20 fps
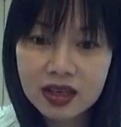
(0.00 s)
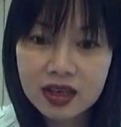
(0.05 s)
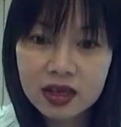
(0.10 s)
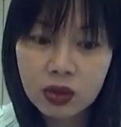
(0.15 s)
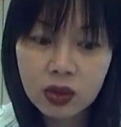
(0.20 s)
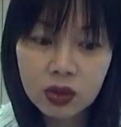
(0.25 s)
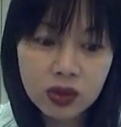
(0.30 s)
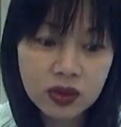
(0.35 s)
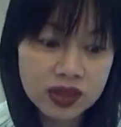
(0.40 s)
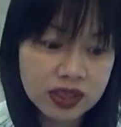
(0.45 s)

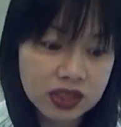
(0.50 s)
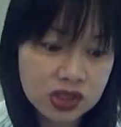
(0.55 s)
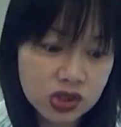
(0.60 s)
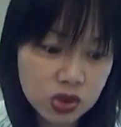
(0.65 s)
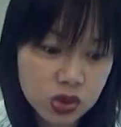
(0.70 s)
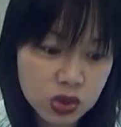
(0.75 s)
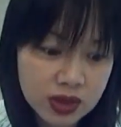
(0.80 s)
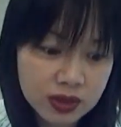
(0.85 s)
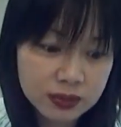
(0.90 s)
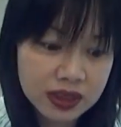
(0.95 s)
all
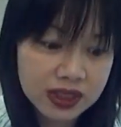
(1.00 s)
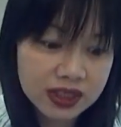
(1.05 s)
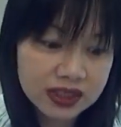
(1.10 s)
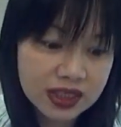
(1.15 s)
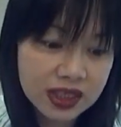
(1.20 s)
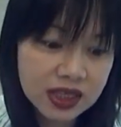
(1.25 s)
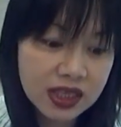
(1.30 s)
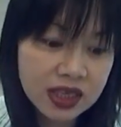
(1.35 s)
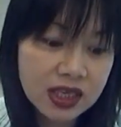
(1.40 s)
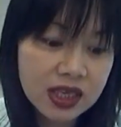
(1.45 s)

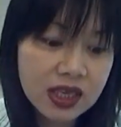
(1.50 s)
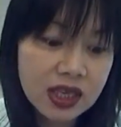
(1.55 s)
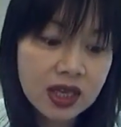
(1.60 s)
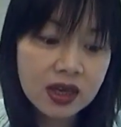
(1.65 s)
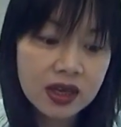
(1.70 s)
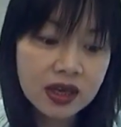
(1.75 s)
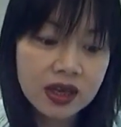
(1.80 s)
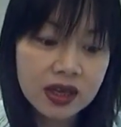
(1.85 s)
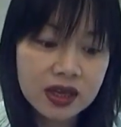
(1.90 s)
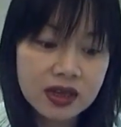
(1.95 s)
extremity,
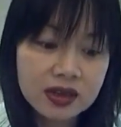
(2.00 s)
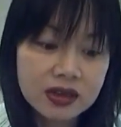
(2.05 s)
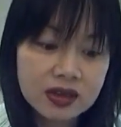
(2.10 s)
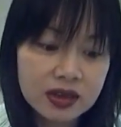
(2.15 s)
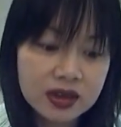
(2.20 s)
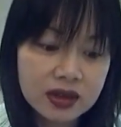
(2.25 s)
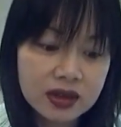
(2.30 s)
and